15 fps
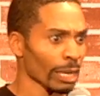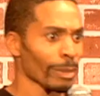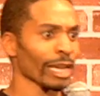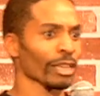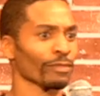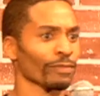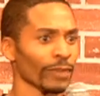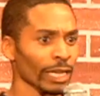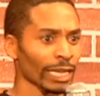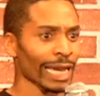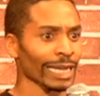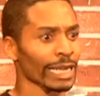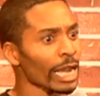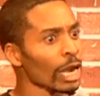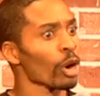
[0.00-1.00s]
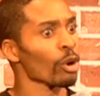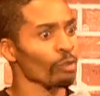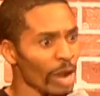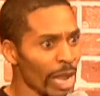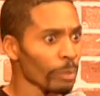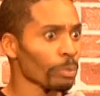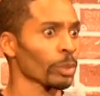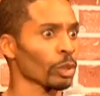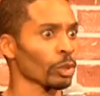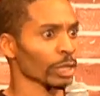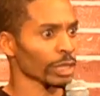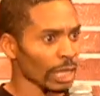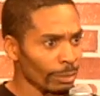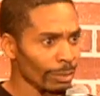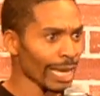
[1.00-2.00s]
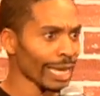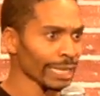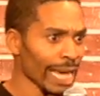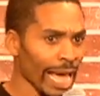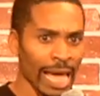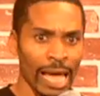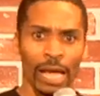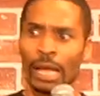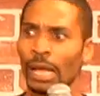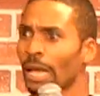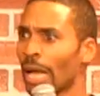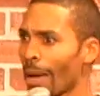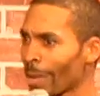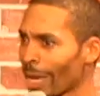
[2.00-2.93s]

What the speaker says: They make you feel like they're going to rape you or something like that.